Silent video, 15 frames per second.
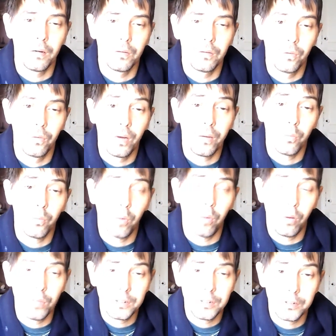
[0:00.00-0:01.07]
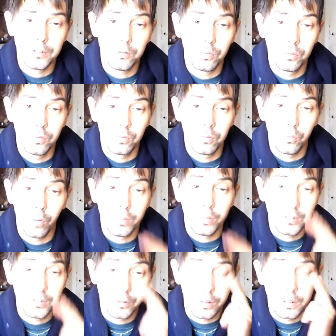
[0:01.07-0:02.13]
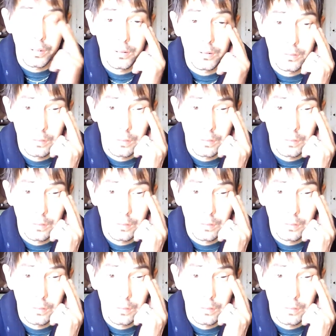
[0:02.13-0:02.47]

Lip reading: like what we do when we do it.